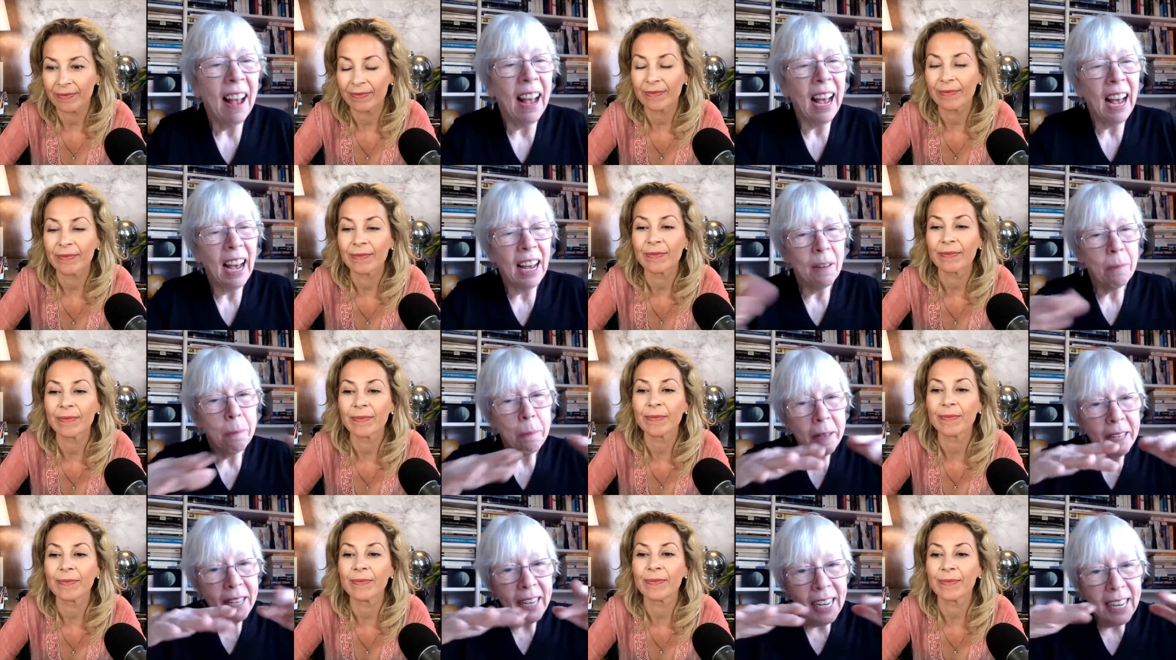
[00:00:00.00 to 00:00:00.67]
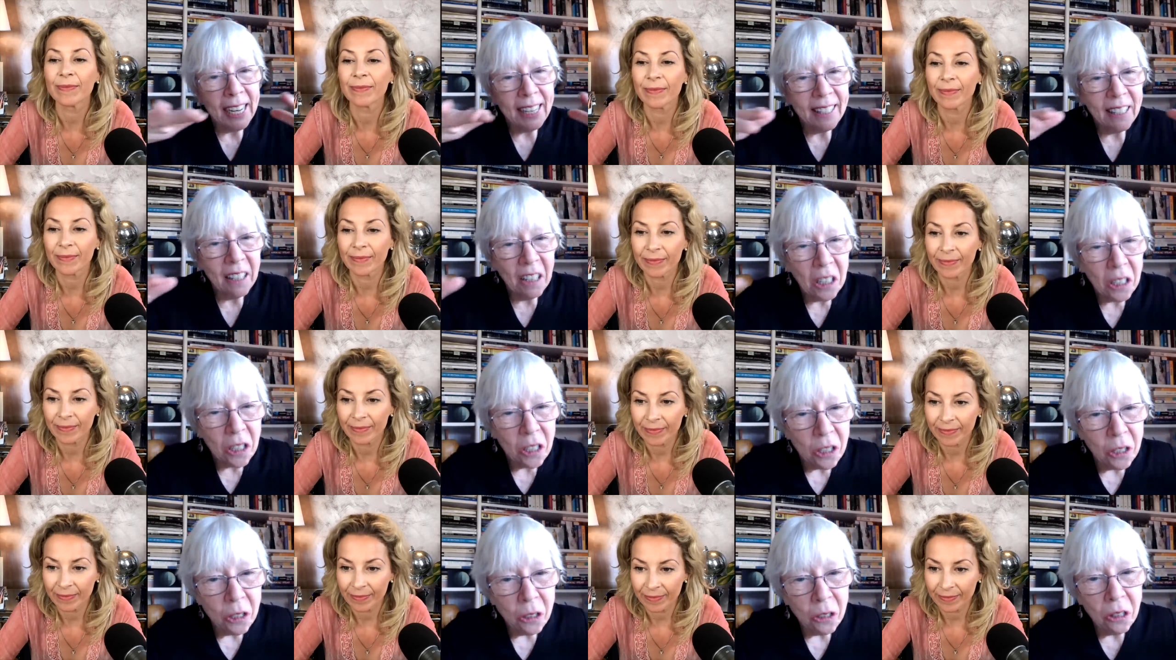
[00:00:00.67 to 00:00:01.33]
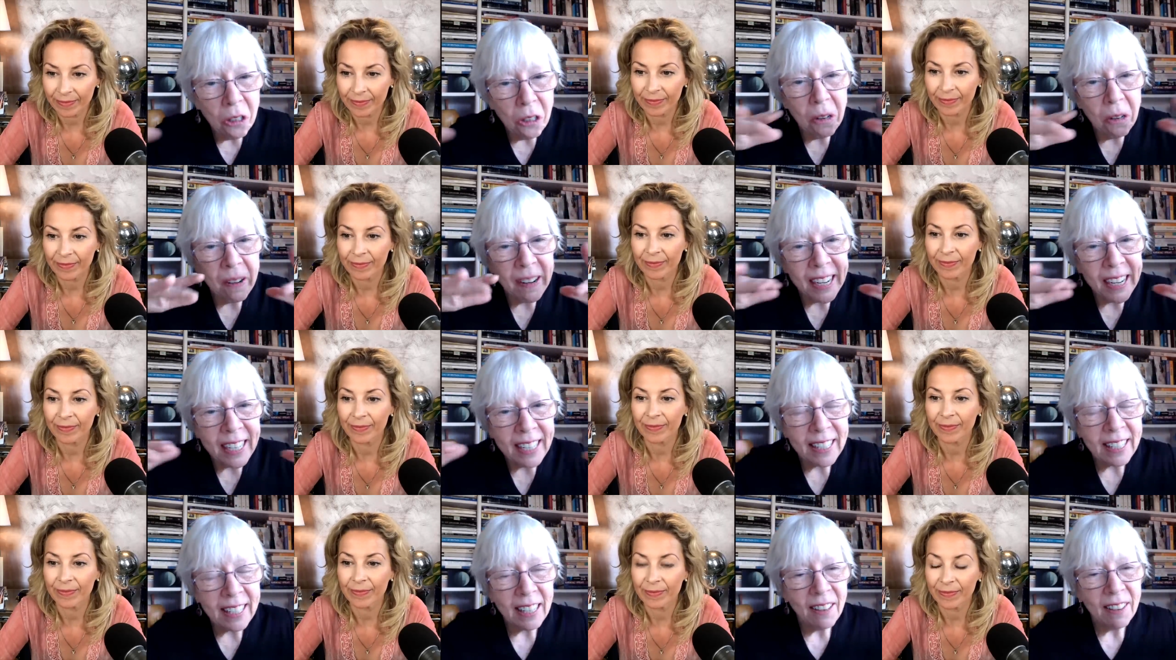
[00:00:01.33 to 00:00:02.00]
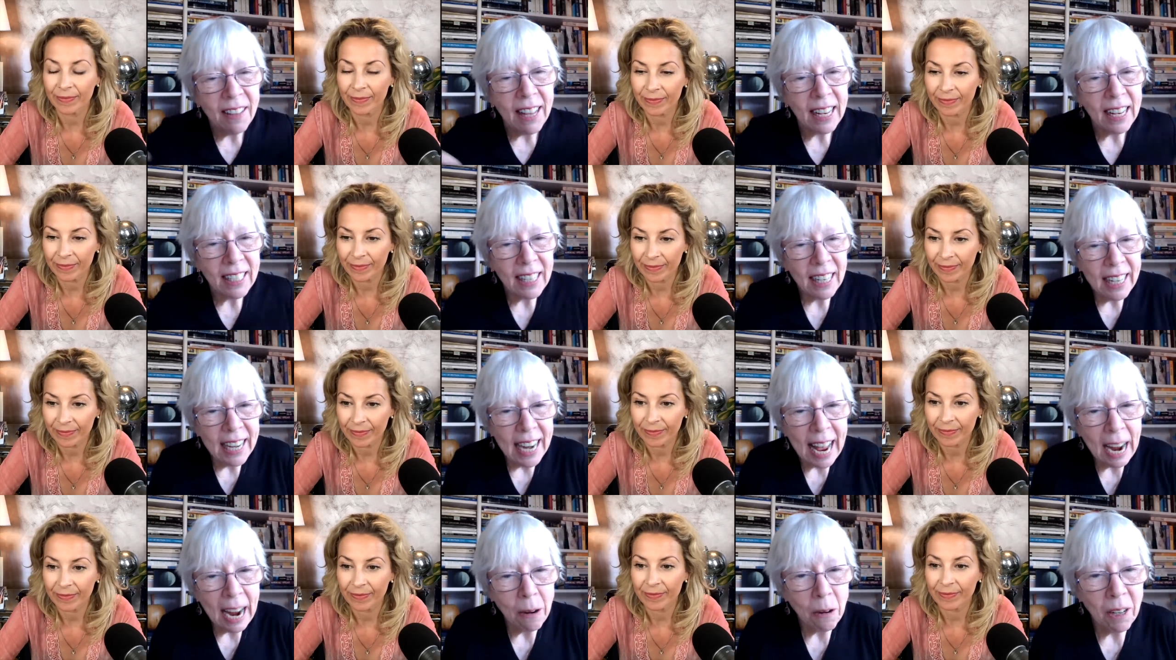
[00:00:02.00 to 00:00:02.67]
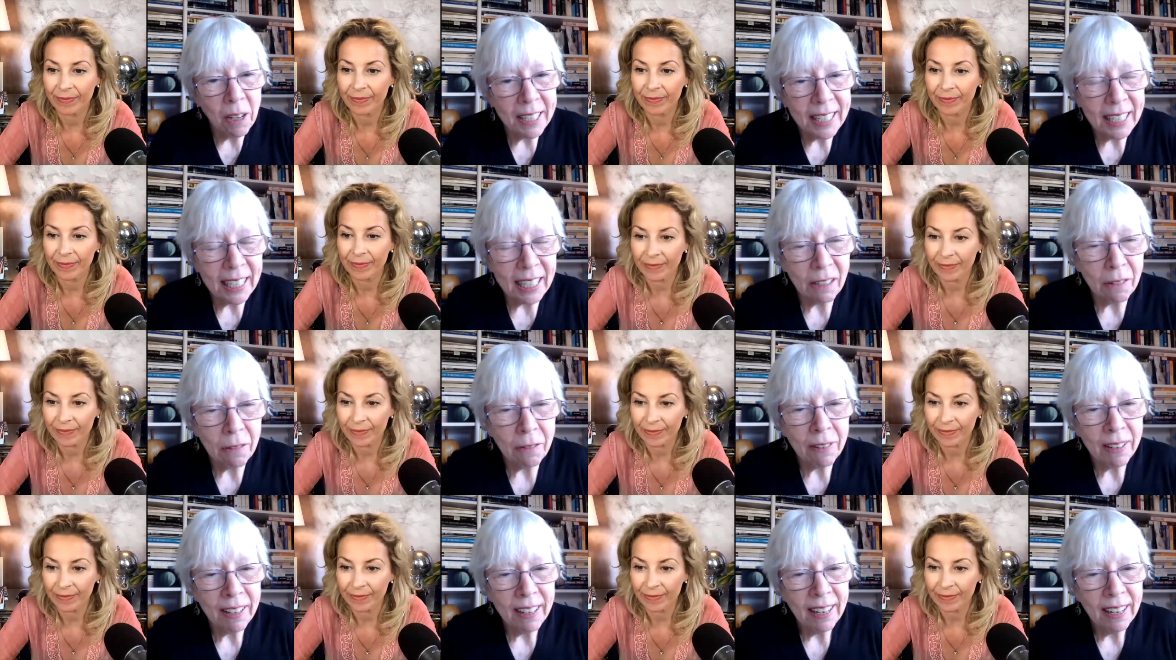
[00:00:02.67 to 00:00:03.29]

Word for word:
Speaker 1: And beneath our stories, there's a narrative.